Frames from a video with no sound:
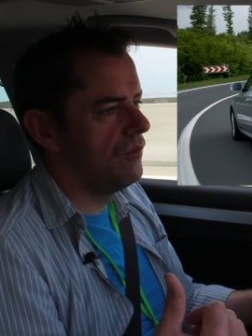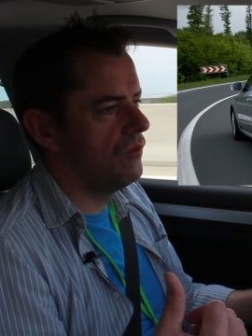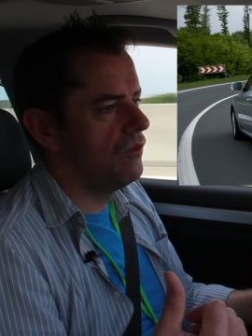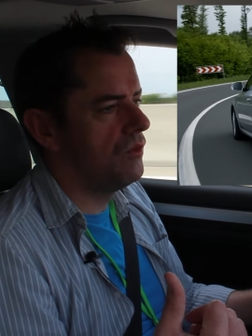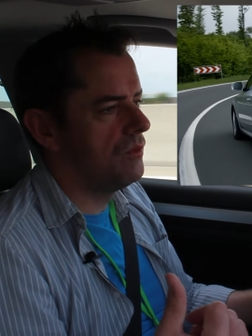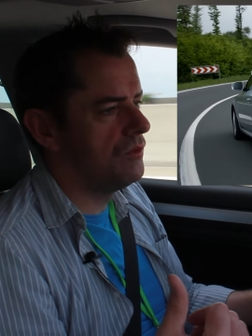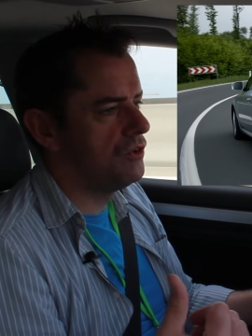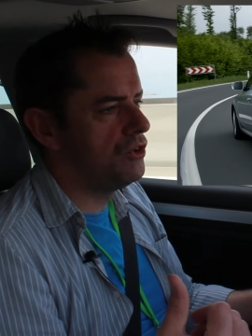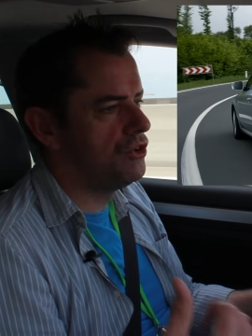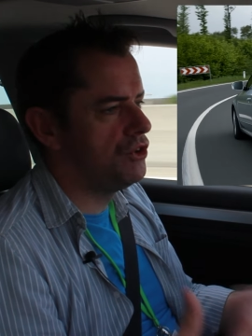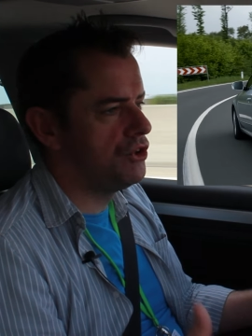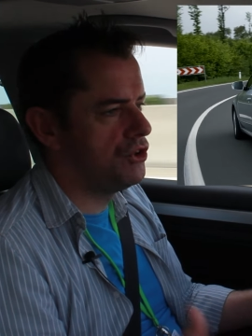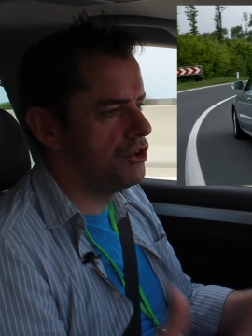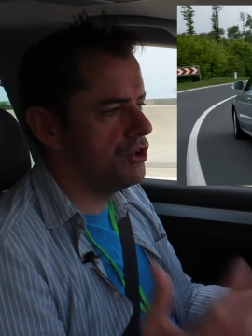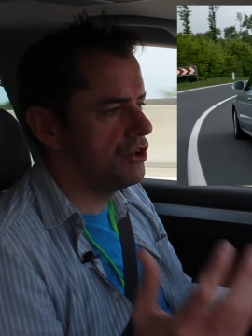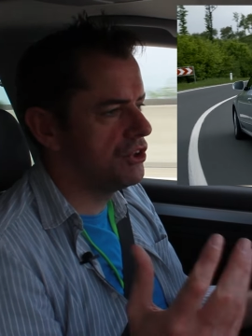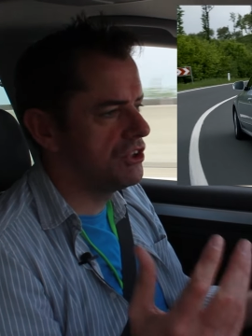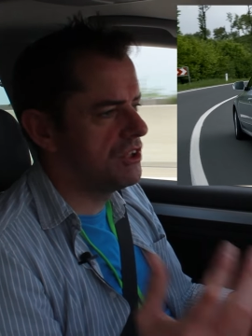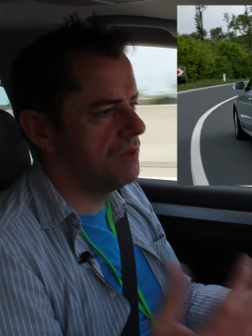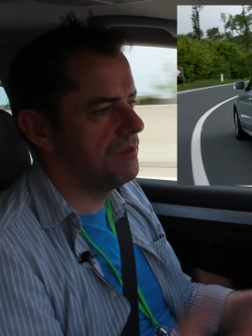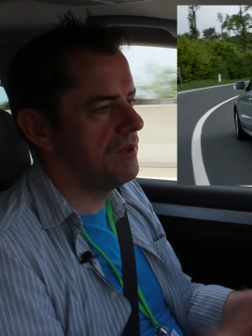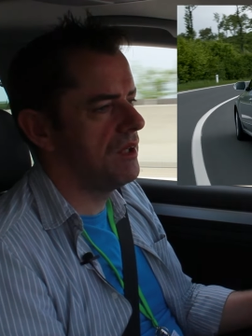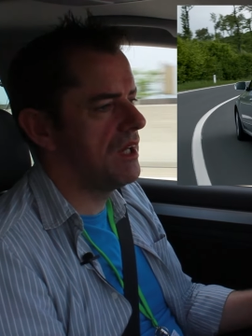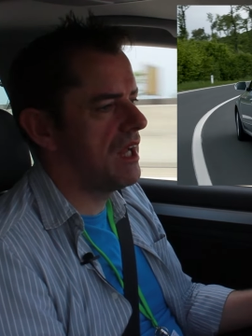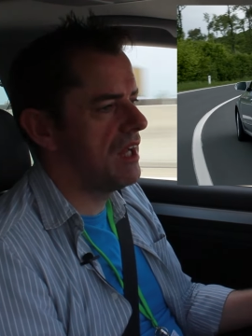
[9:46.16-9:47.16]
would
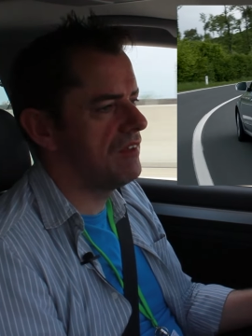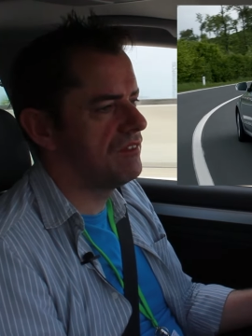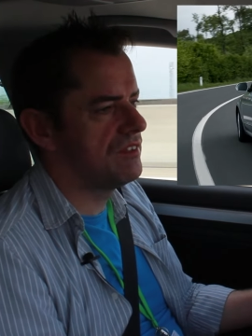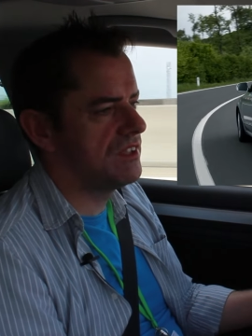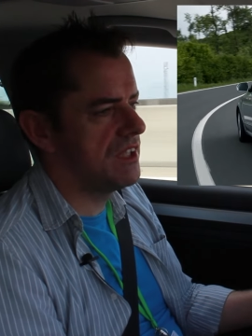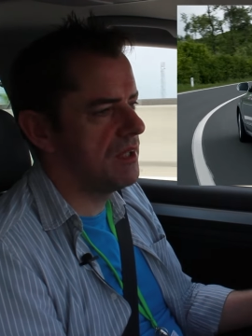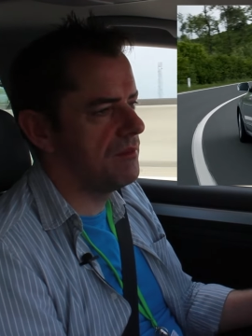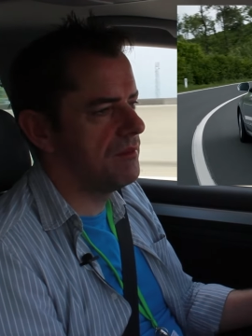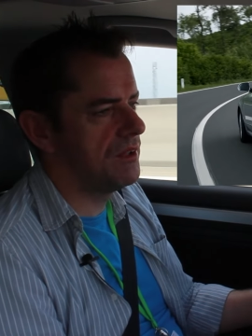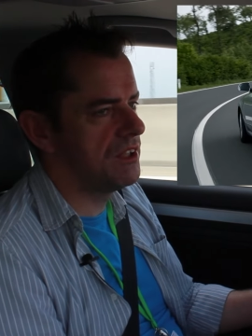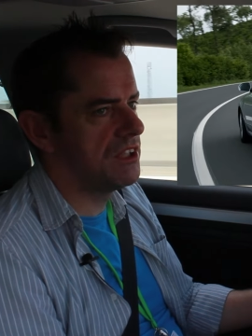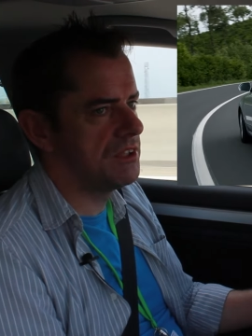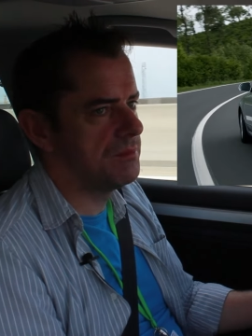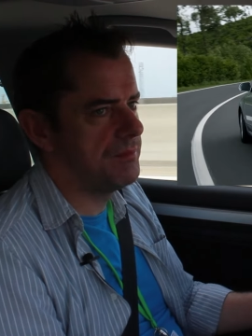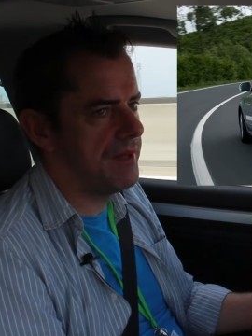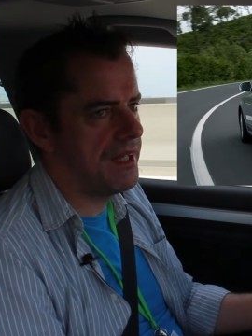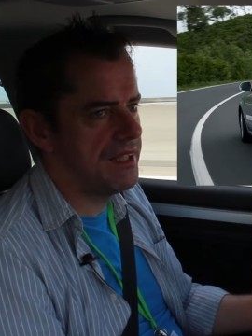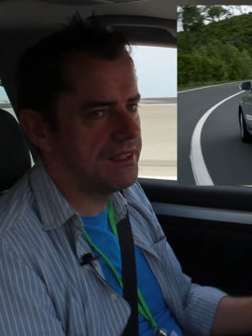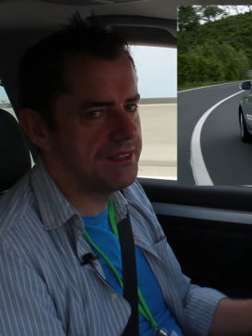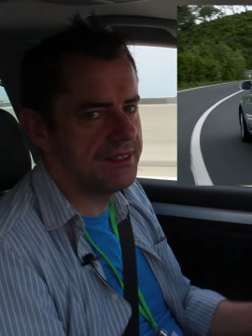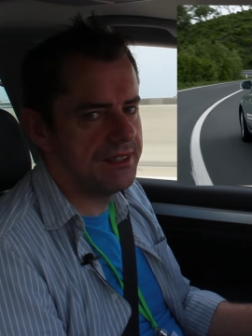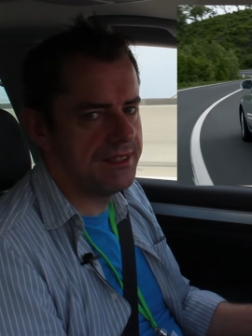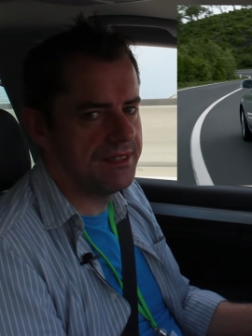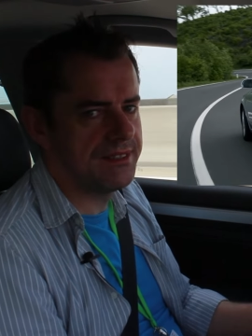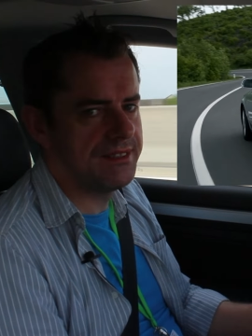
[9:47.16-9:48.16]
just about have the same amount of
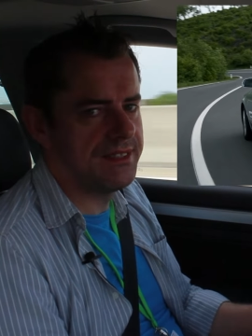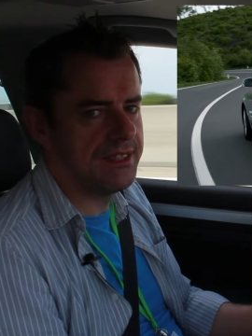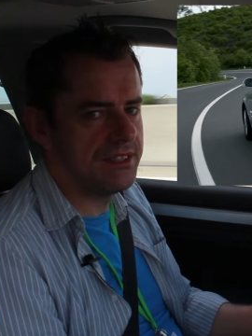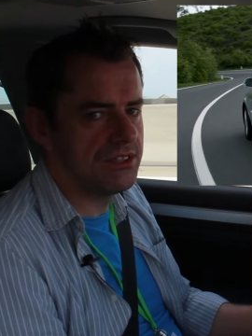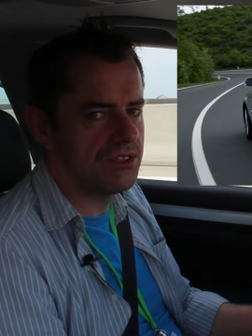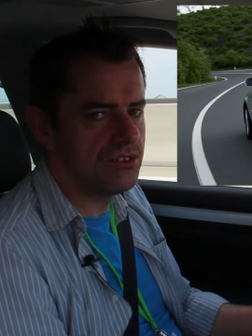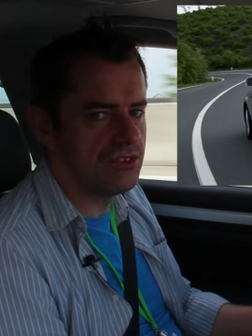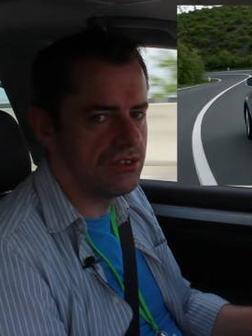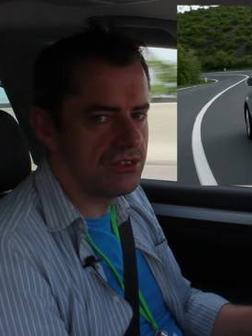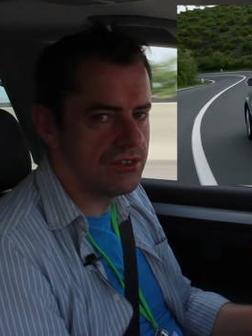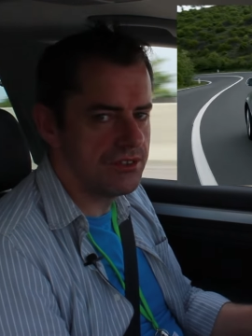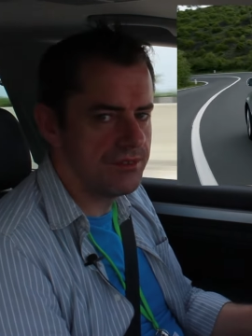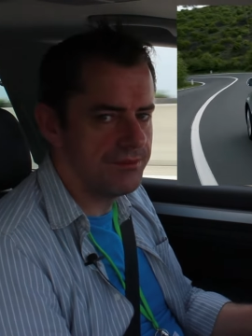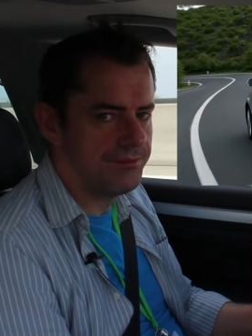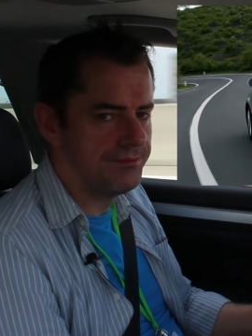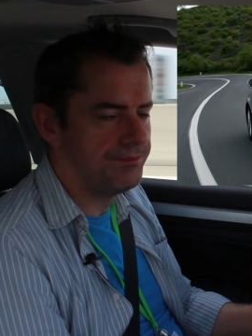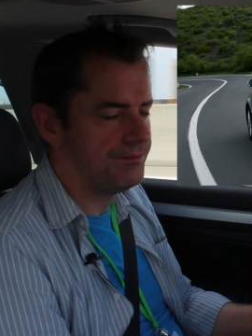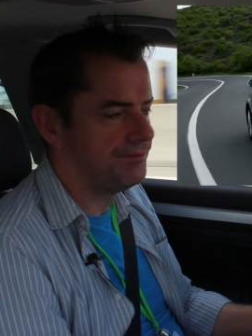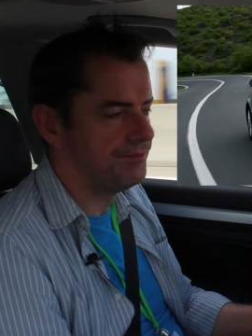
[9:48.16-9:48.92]
space as this does.